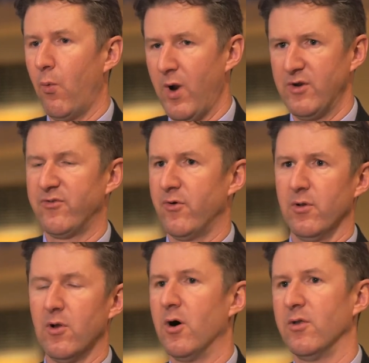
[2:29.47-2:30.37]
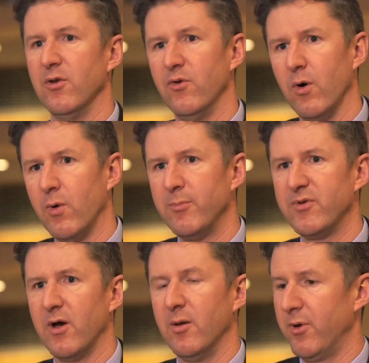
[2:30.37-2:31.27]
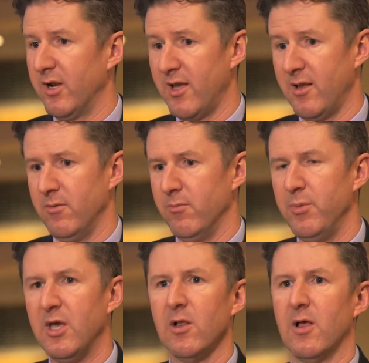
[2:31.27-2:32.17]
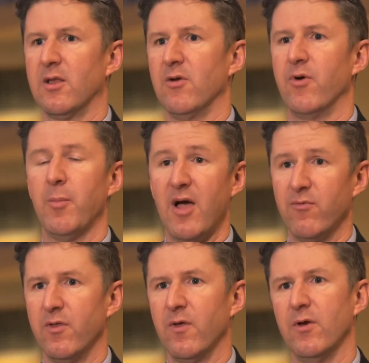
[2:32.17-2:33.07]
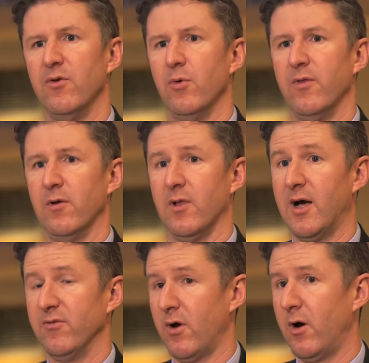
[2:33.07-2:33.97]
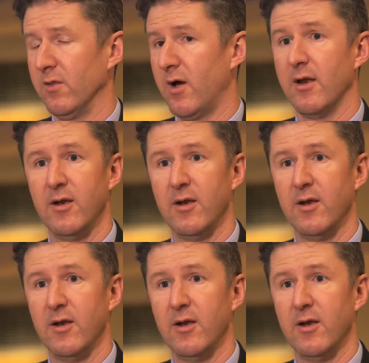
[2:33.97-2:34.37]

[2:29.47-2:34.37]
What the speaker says: registered, logged into a website, but it can be collected from everything they do in their lives online